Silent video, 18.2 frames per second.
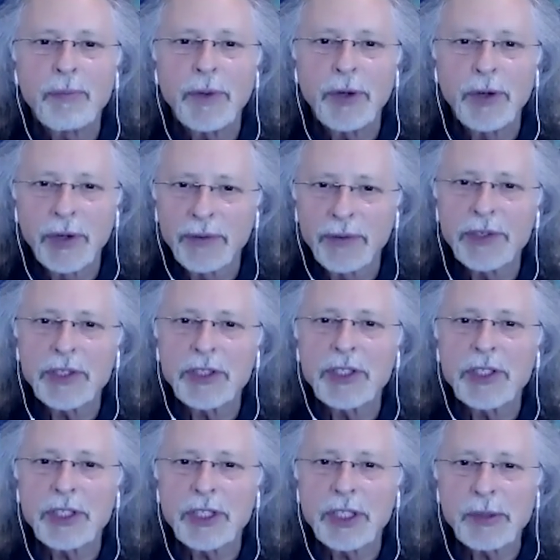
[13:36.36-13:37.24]
nervous
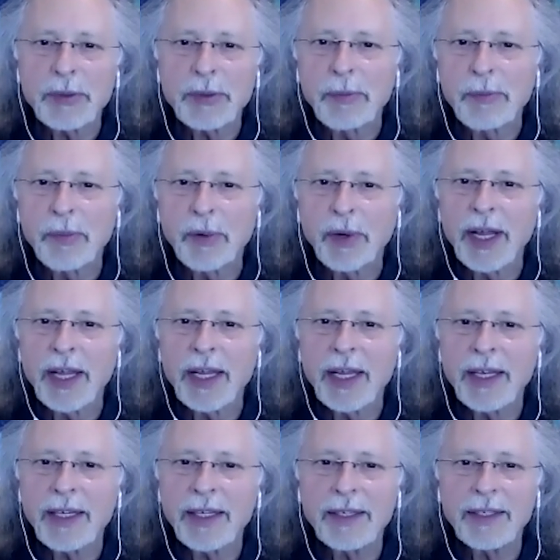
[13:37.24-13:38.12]
system and
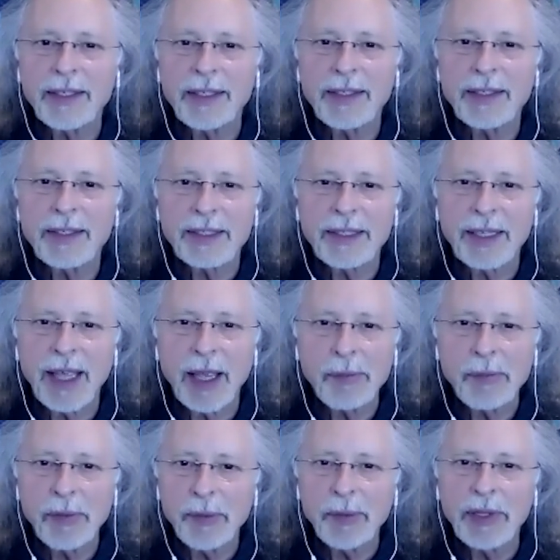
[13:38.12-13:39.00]
brain is
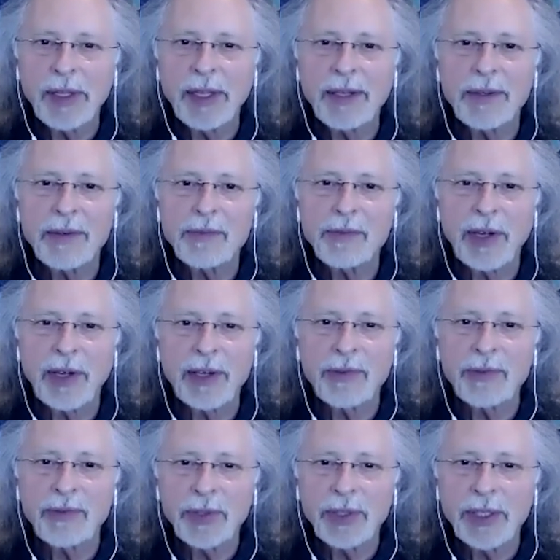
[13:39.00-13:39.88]
capable of
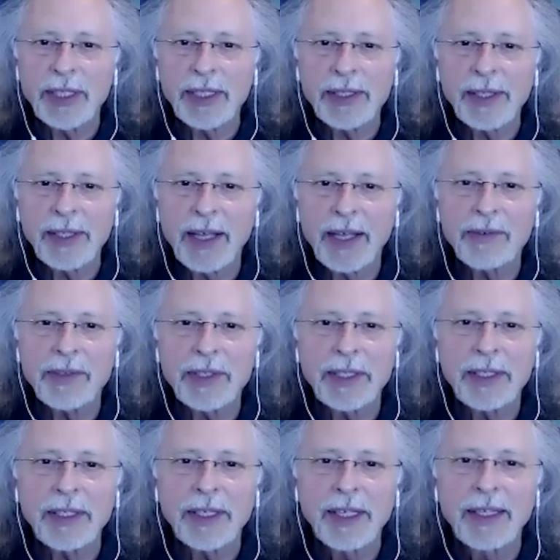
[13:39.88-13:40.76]
are fully
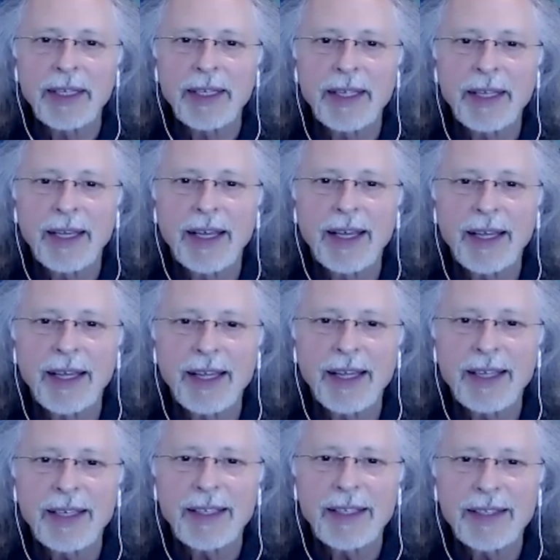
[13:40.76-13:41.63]
enlivened,
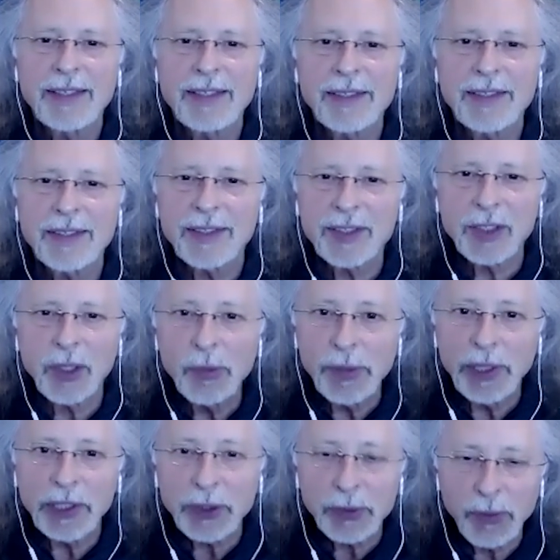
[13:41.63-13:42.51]
and so
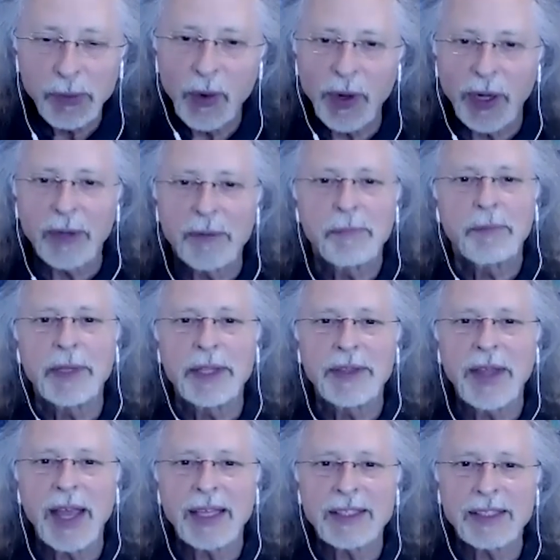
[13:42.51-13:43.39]
much more. But
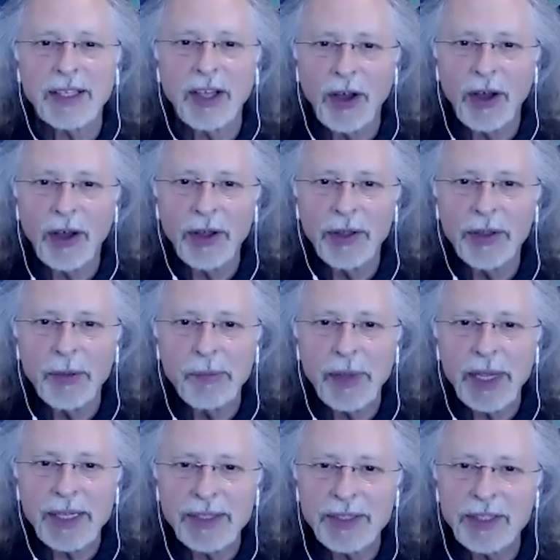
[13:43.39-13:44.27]
that's all. The
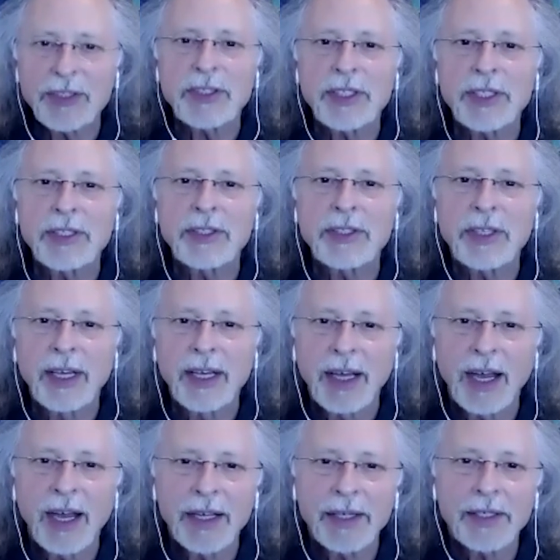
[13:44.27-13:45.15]
basis is
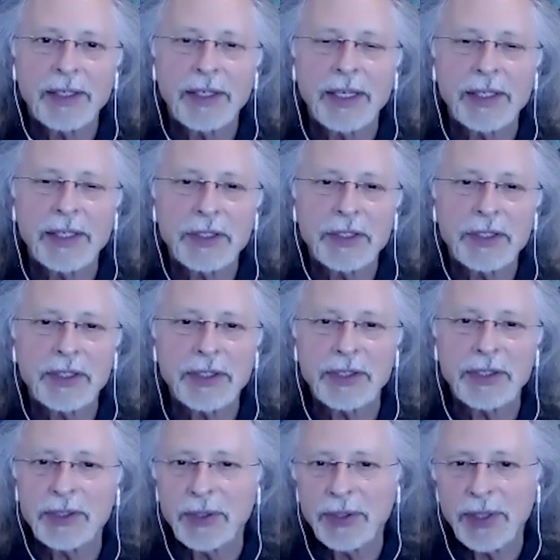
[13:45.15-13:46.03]
higher
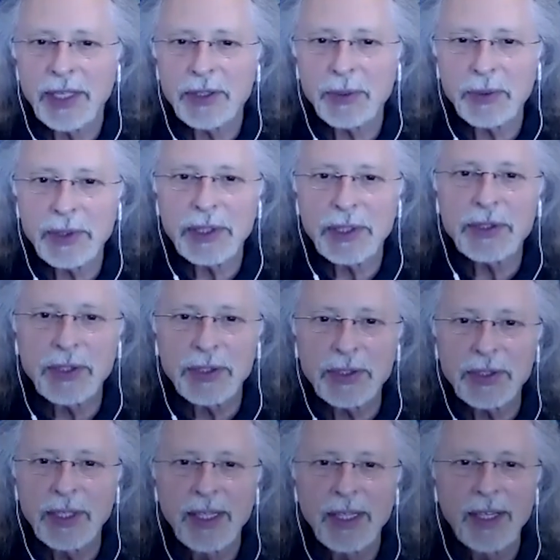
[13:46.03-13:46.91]
consciousness. So that's what this
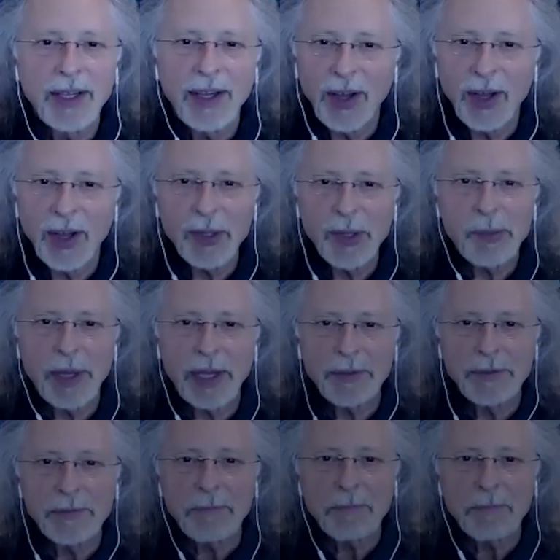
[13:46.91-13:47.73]
is all about.